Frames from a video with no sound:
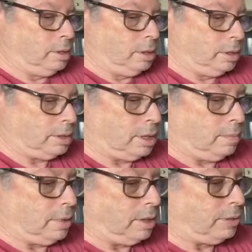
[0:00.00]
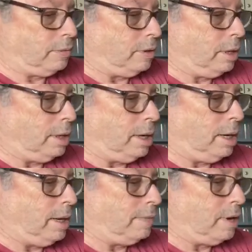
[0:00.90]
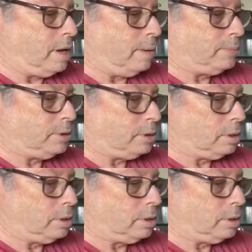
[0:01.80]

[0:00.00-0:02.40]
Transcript: Let's get my 3.5 cups.